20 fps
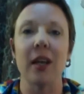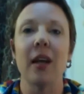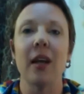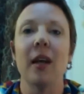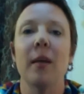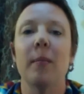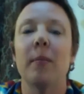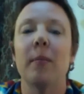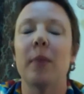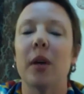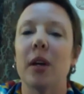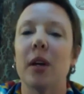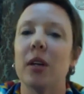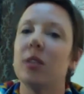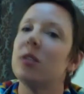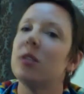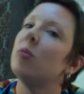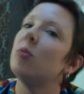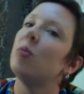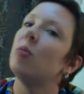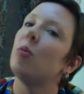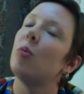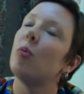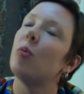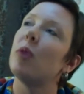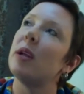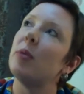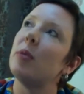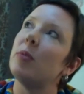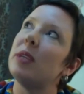But
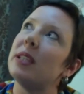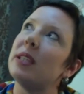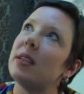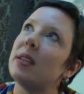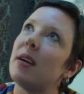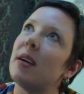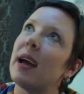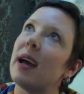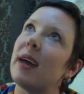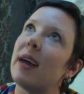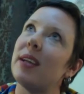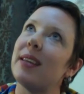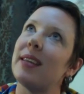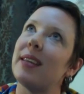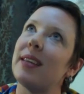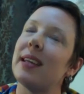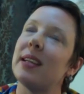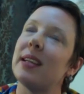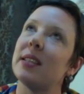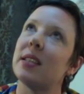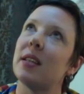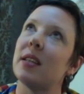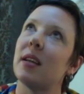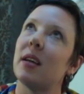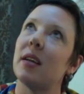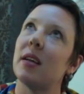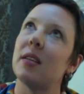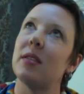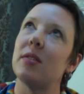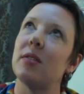when we start having things that
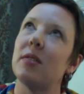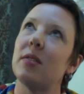are